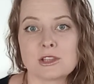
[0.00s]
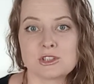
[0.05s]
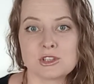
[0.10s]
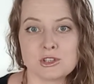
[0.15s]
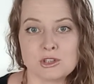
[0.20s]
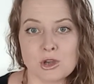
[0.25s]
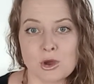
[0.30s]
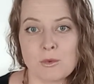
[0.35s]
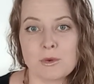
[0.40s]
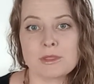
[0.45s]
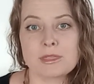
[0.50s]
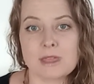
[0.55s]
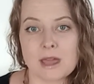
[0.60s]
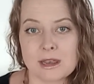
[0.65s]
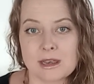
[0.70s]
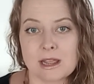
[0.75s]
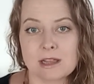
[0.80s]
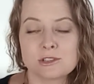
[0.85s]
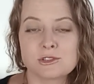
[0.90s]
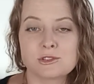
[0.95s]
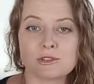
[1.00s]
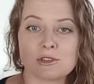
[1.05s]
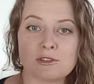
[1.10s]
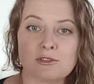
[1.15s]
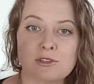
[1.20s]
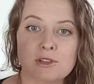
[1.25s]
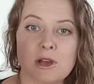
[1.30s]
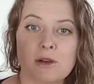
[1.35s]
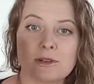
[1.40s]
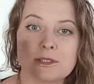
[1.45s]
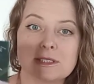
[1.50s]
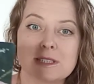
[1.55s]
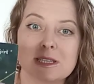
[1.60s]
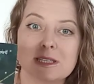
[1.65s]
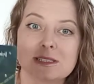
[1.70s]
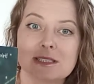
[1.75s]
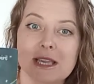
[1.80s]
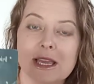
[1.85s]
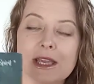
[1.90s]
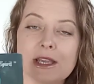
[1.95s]
to go with that natural flow, it's
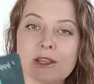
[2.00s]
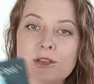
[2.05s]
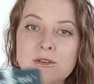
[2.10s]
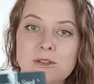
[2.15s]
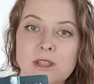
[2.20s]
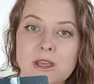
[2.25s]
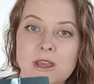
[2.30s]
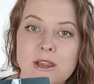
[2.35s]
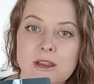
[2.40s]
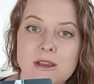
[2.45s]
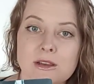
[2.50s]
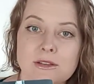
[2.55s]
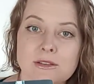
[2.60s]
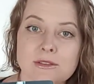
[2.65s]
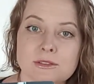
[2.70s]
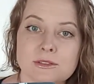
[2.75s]
going to take you there.